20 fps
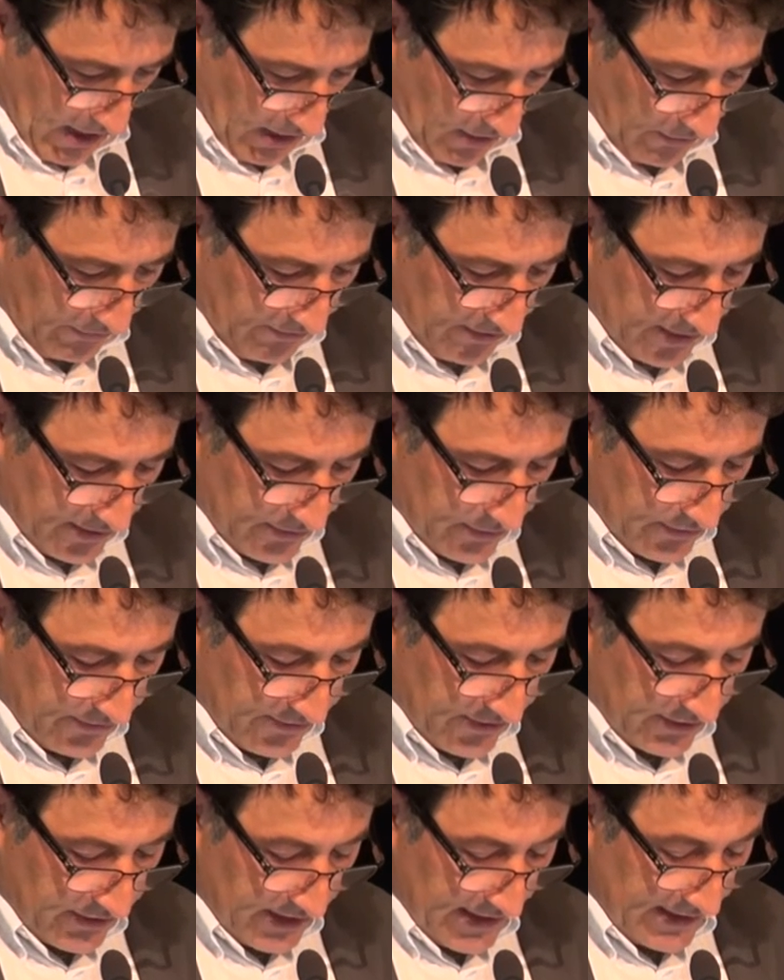Consider the
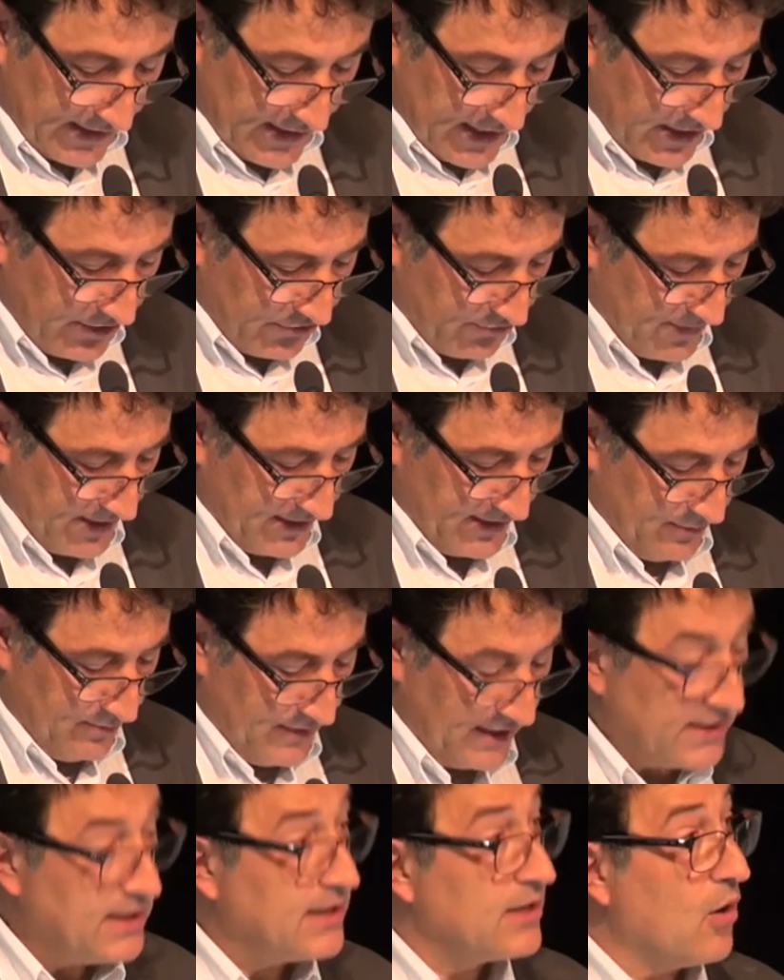CERN engagement in
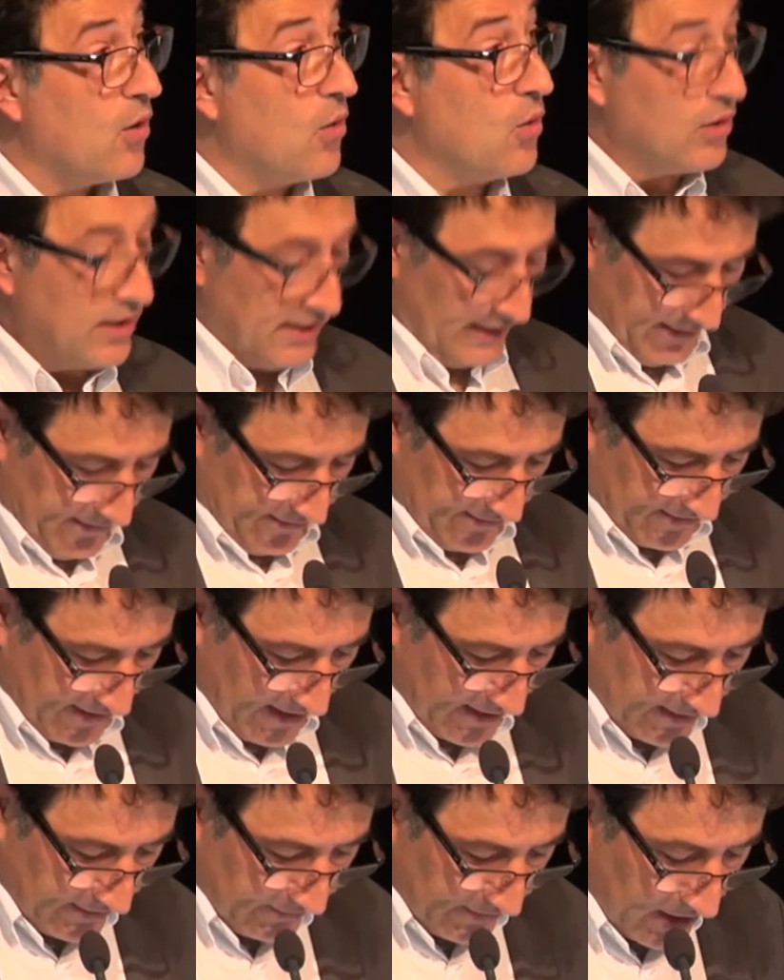making all its
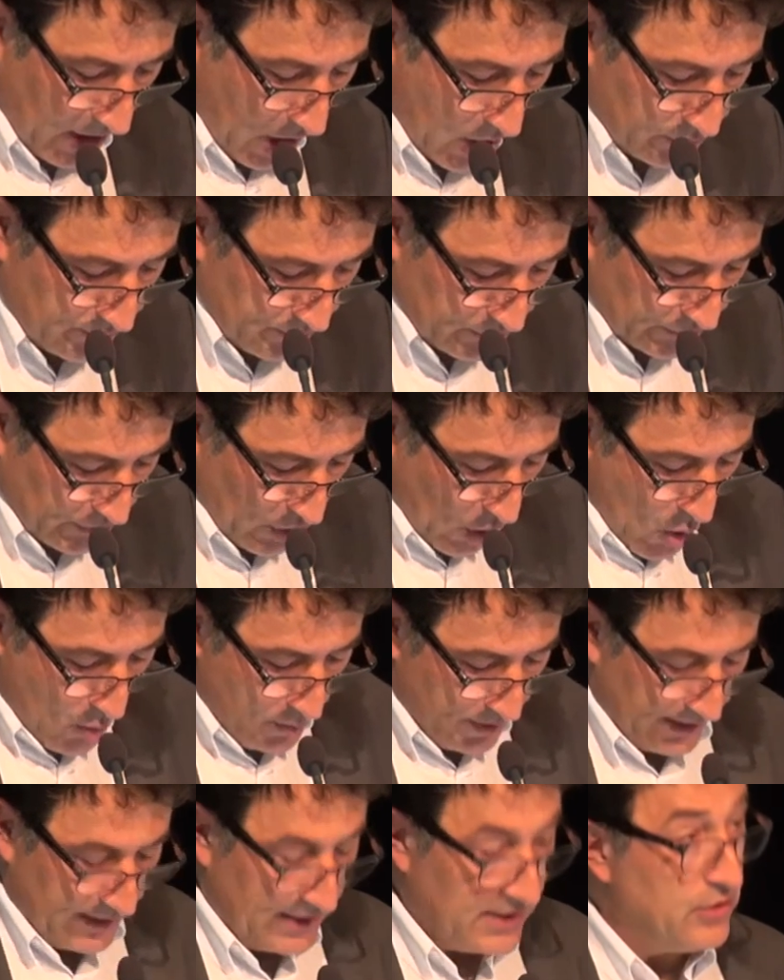scientific output
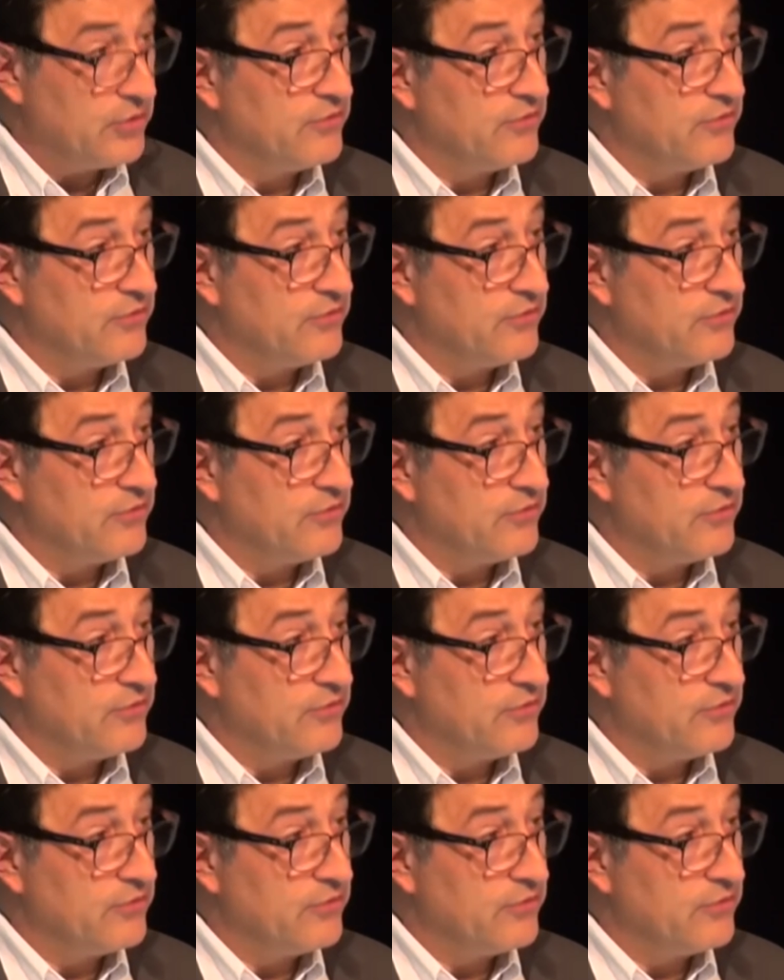openly